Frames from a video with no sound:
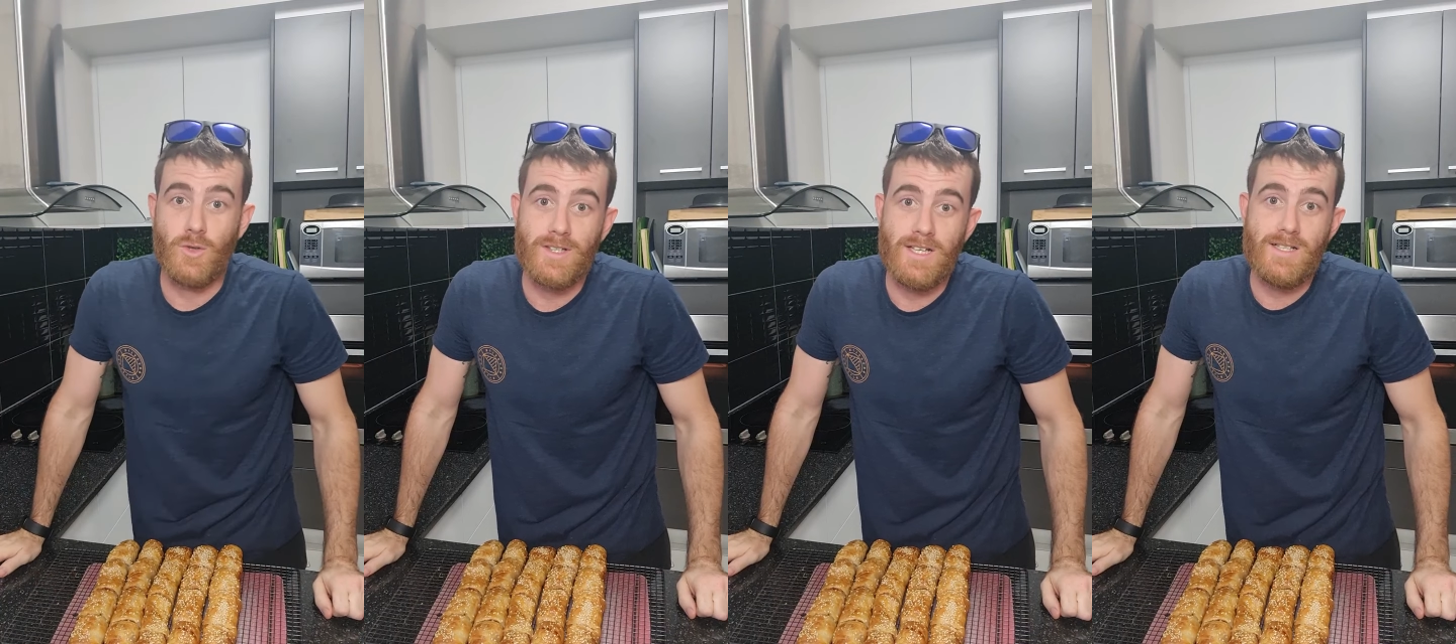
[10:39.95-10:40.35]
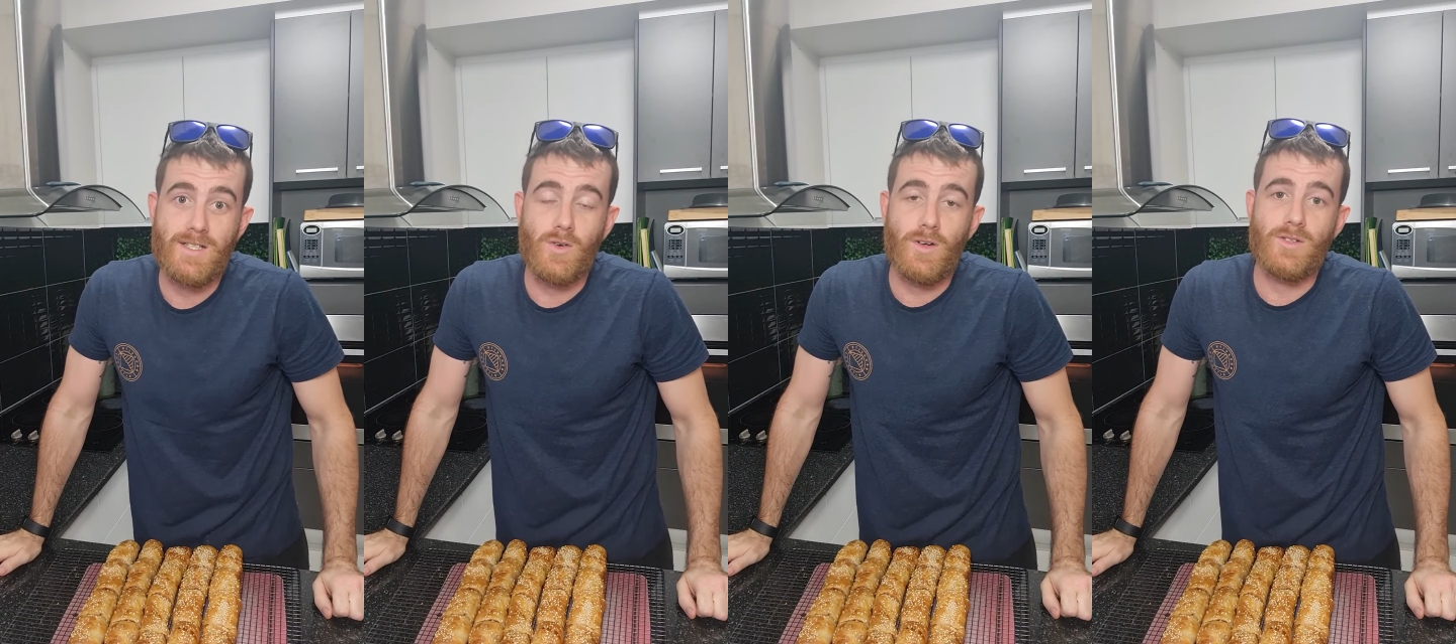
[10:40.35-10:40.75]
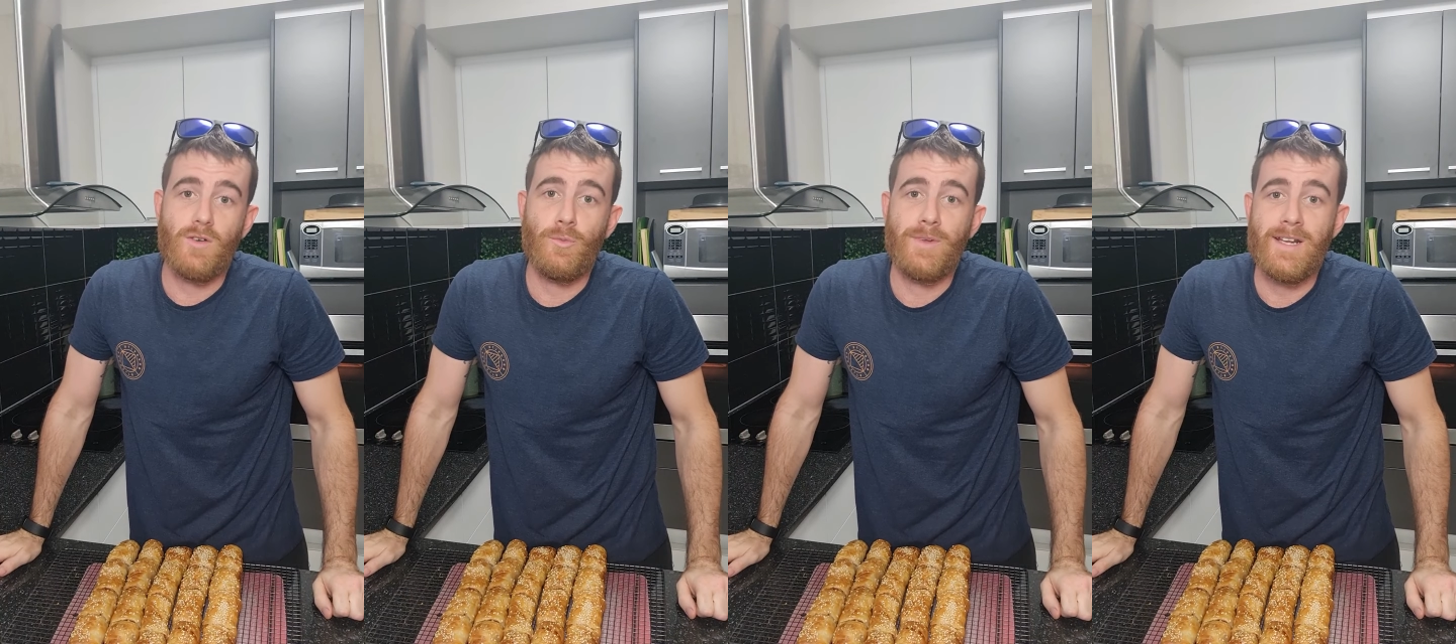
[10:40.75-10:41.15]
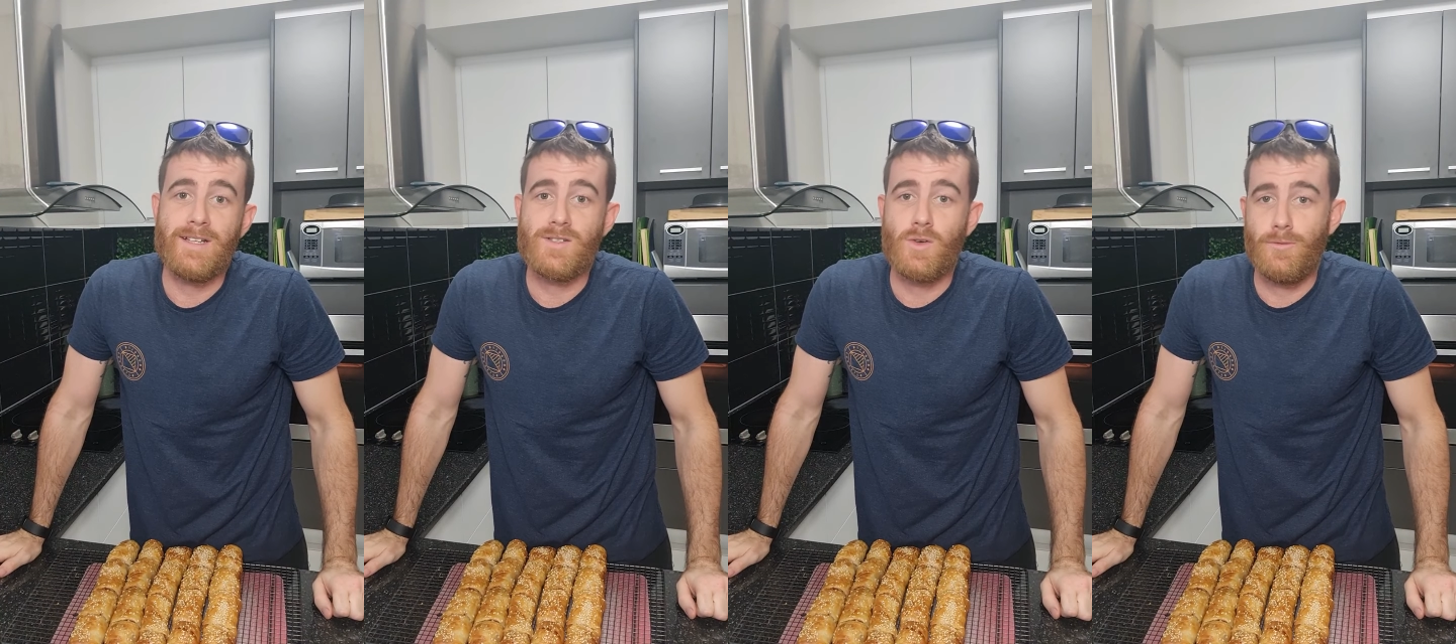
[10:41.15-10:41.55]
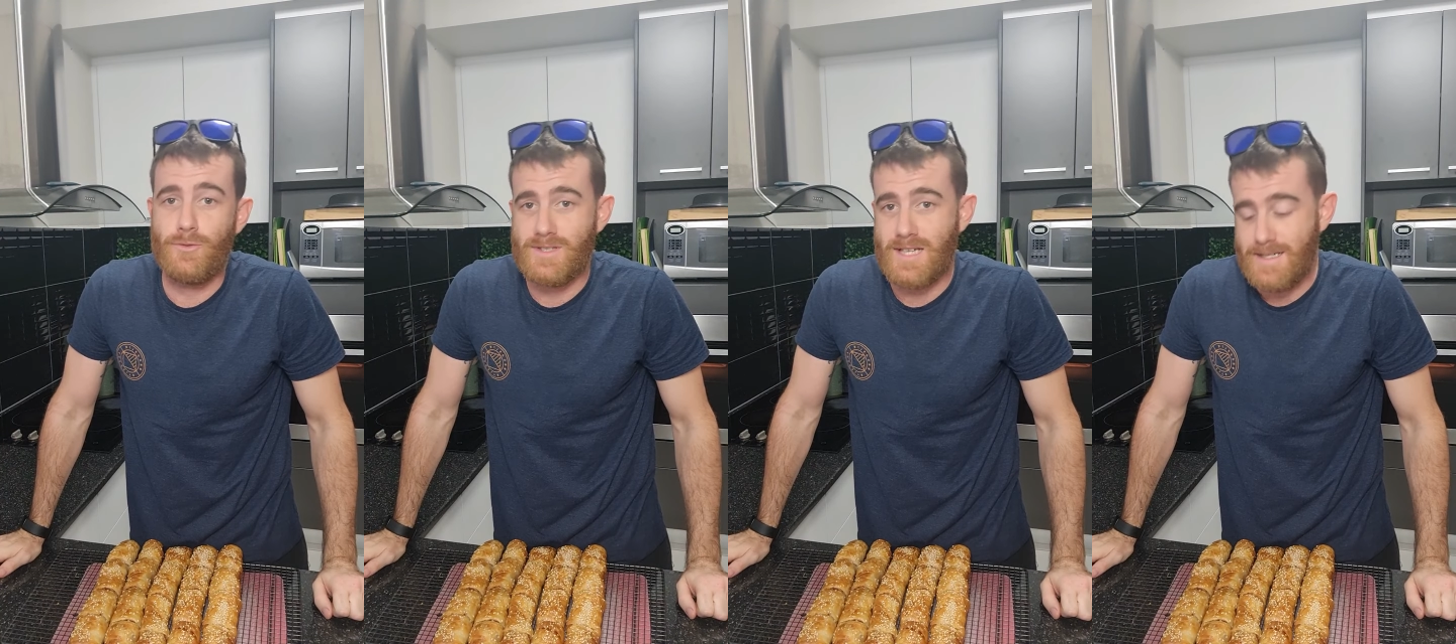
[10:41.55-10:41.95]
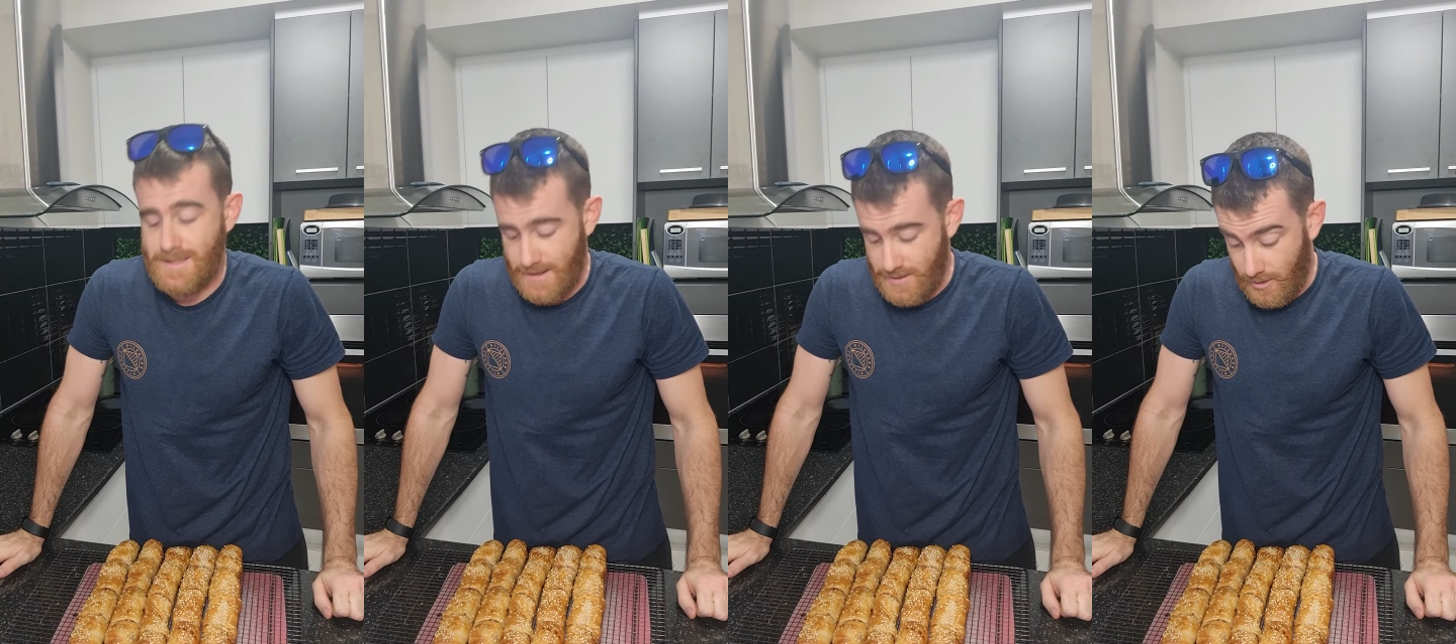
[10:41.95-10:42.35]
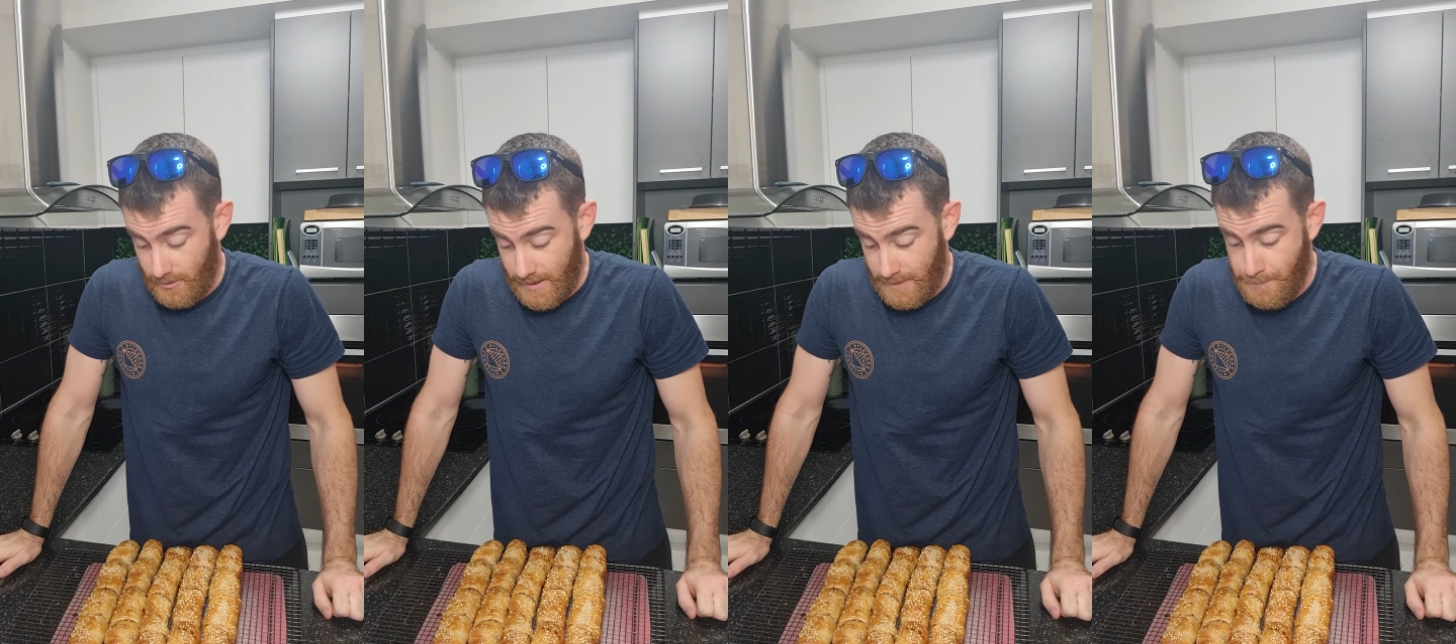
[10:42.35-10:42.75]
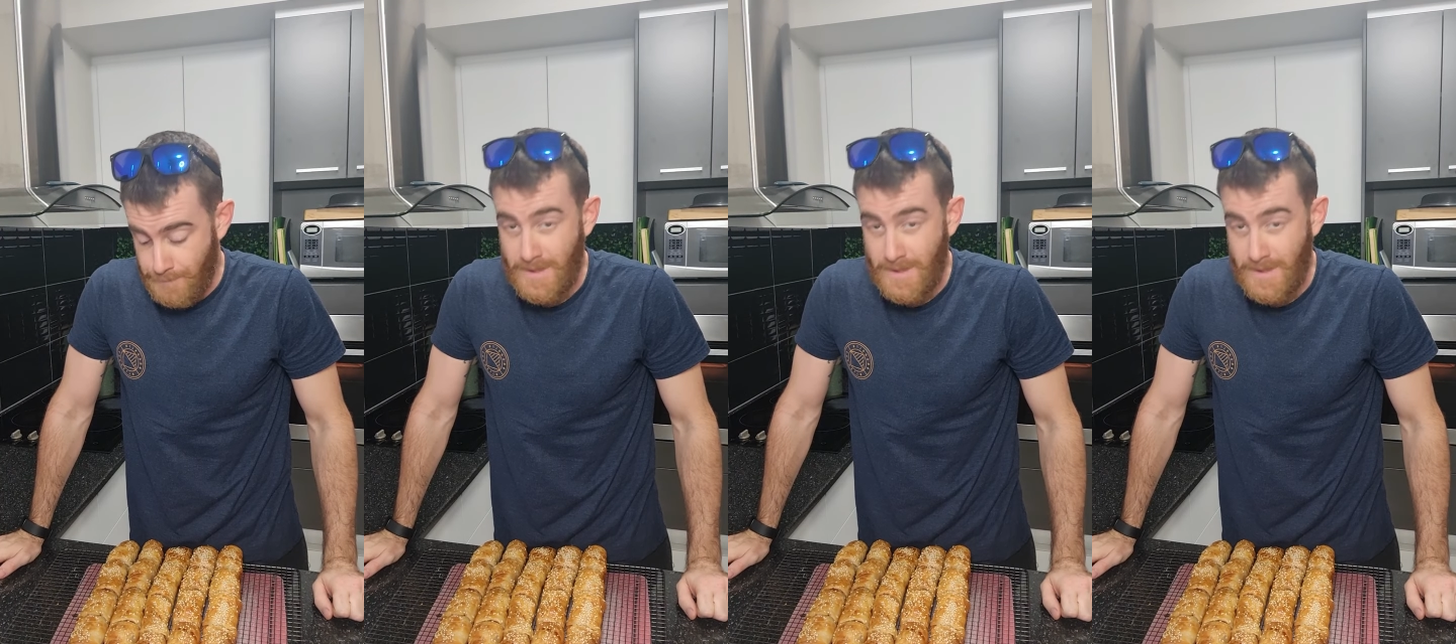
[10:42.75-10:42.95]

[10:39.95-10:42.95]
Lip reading: at the insides of them and then it's time for a taste test, I reckon.